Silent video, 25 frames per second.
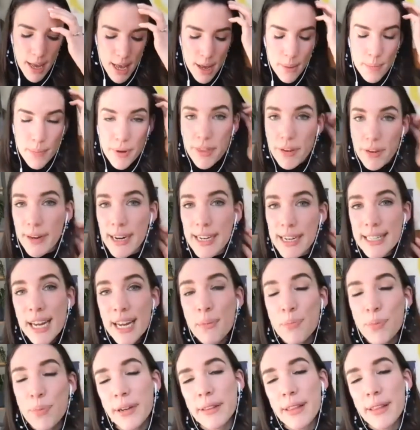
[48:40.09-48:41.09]
But the reason I
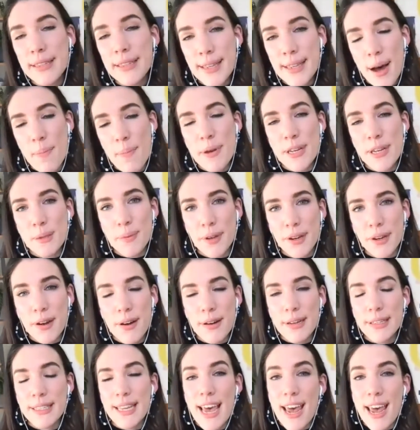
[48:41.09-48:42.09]
bring this up is
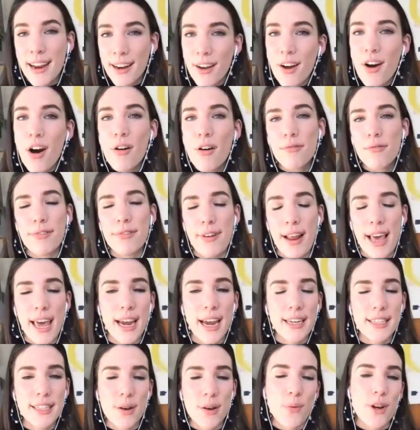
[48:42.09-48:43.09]
because in
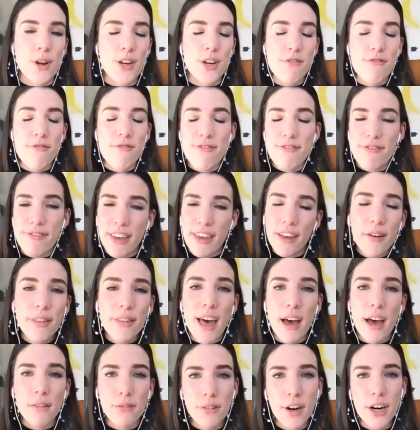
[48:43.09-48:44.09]
conflict, when you feel
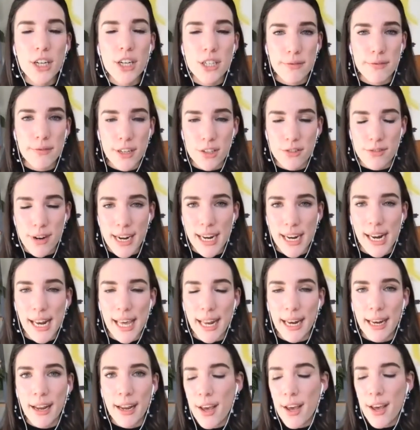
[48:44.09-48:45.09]
that rush of
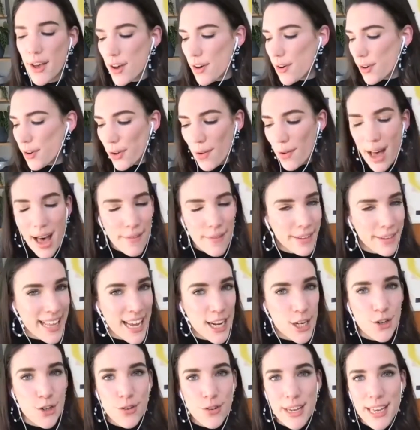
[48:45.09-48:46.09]
adrenaline, or you're having
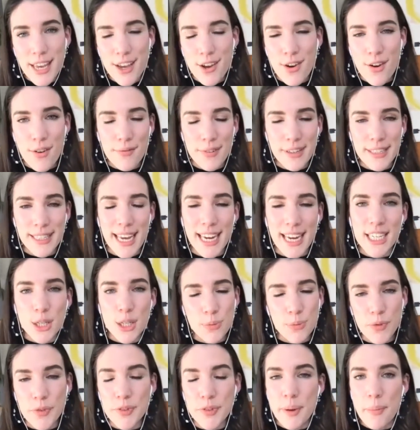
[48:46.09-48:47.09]
that tricky conversation
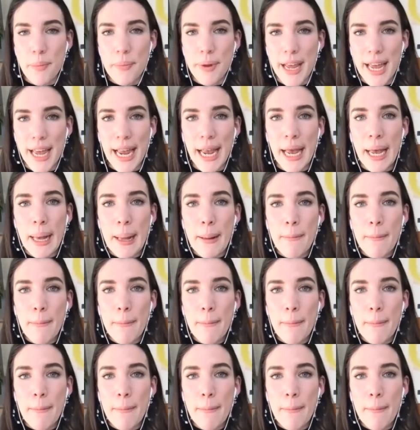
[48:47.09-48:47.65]
with somebody,